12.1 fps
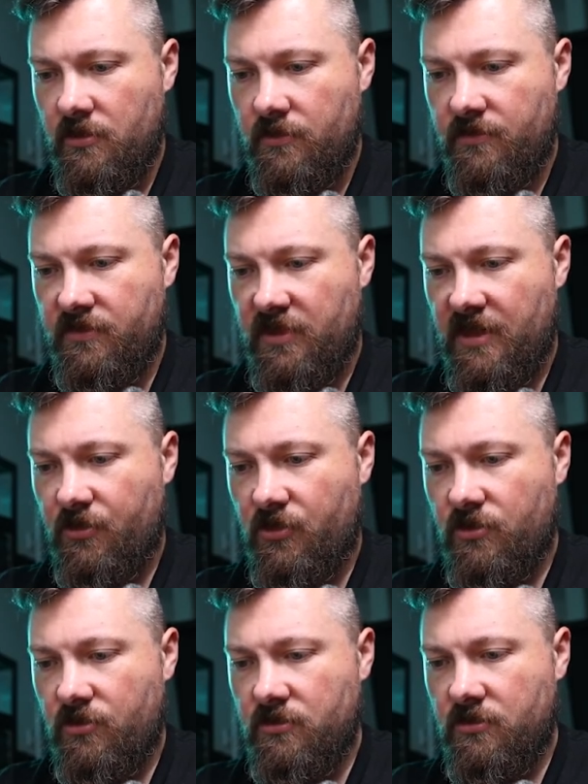
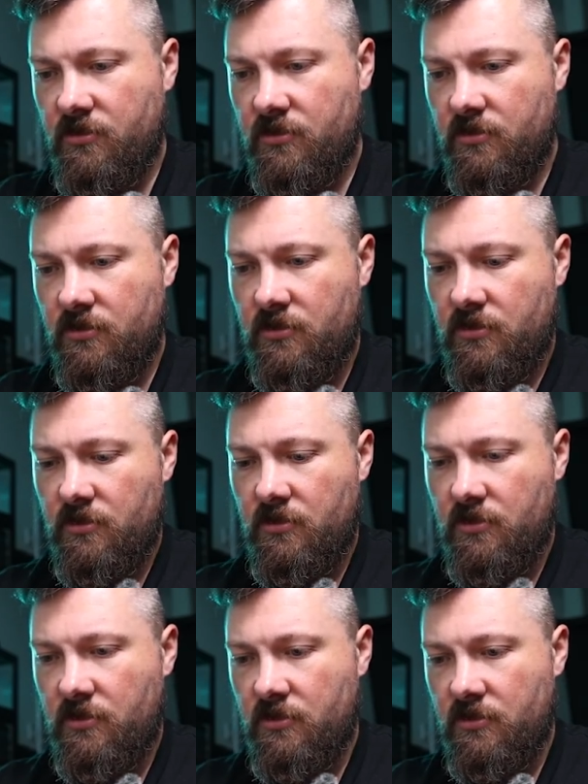Flapple,
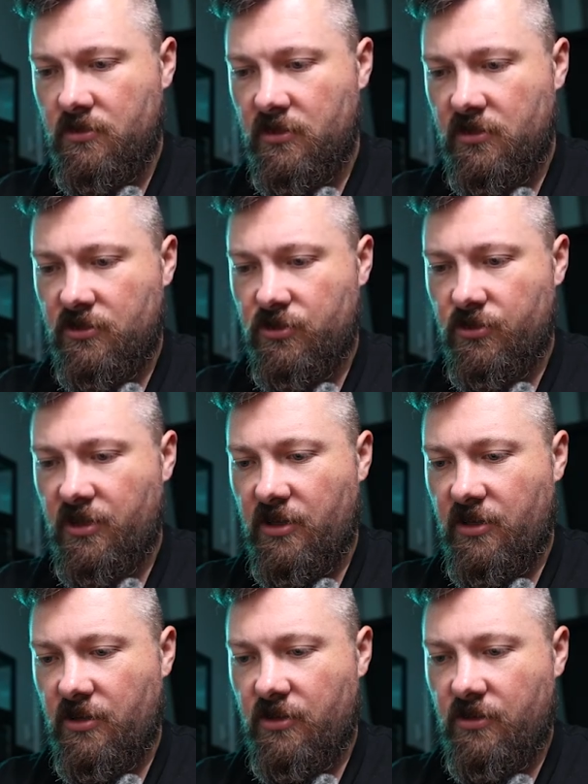
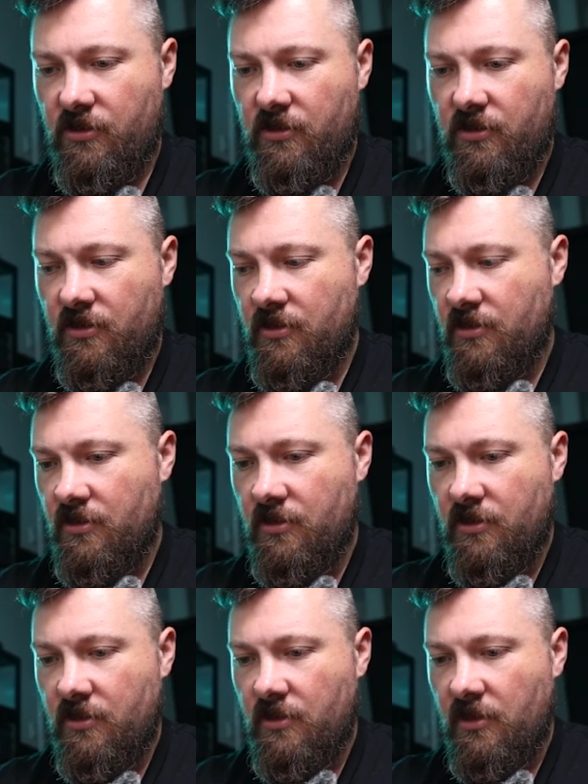Dugtrio,
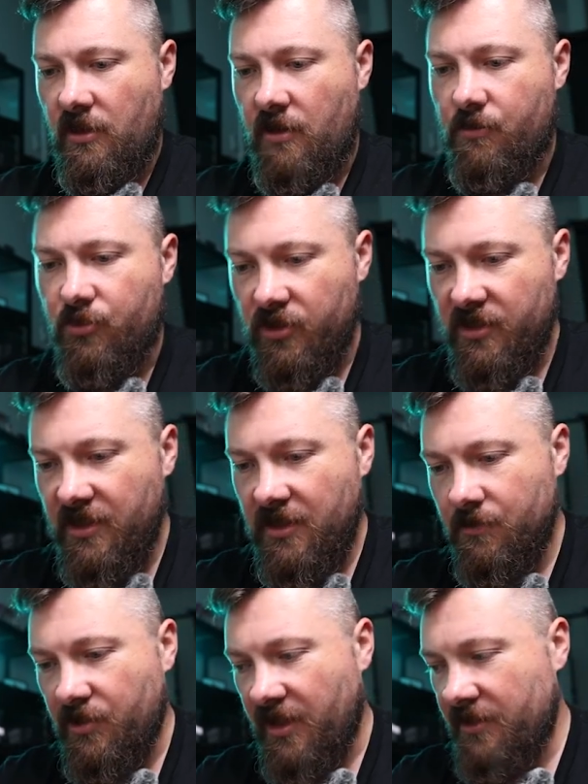a
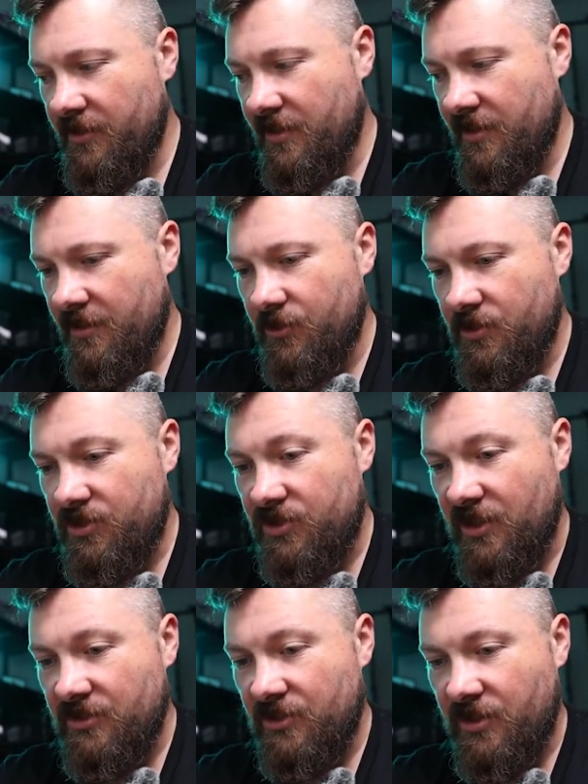Brilliant Blender, which
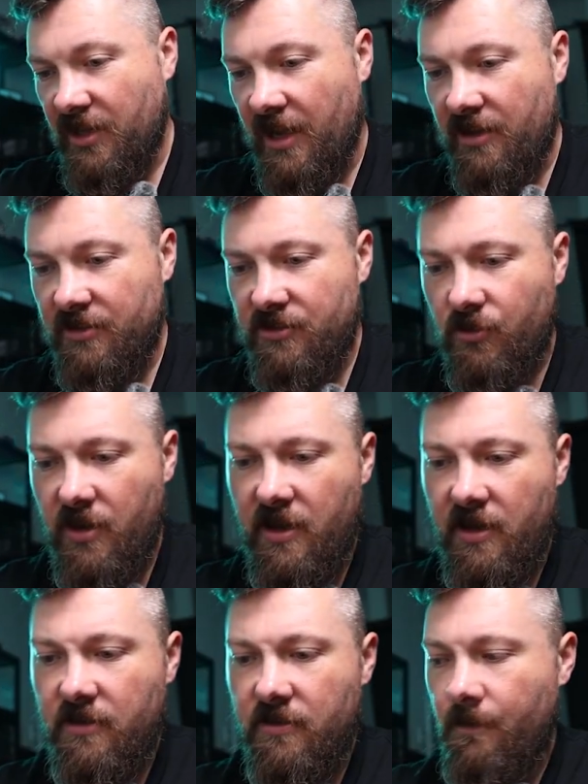does not count as a
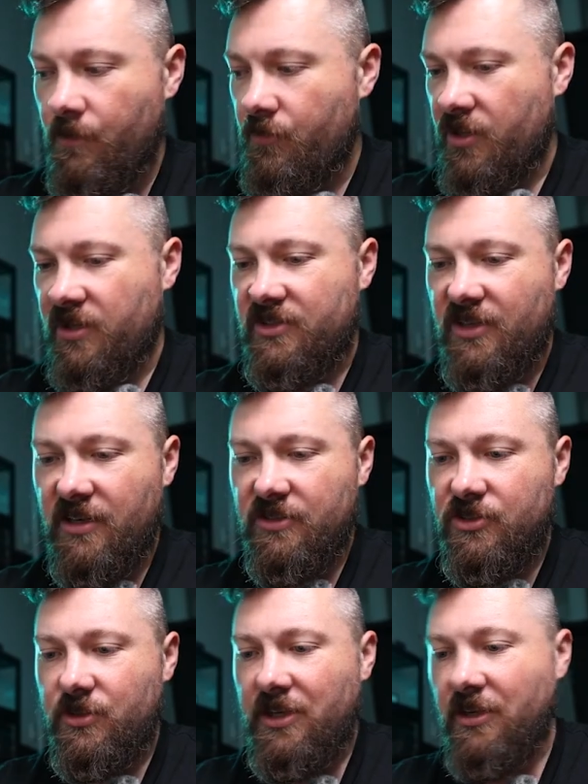rare, but a
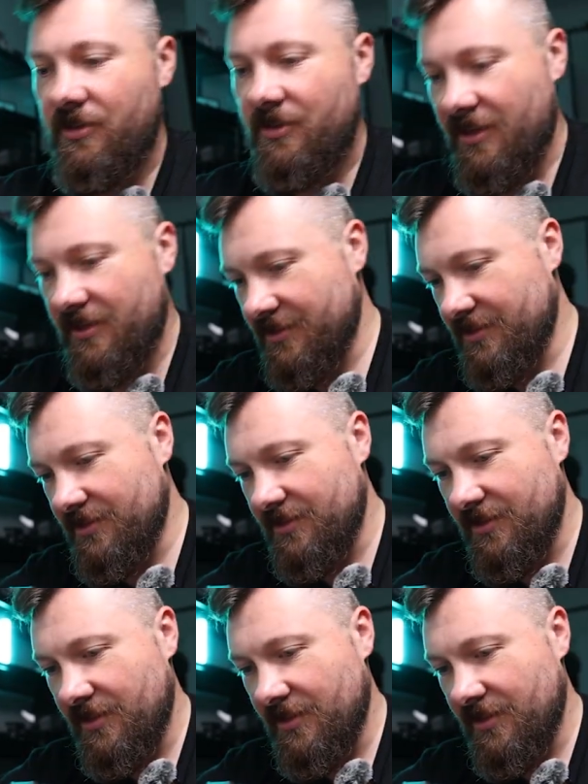Dugtrio does,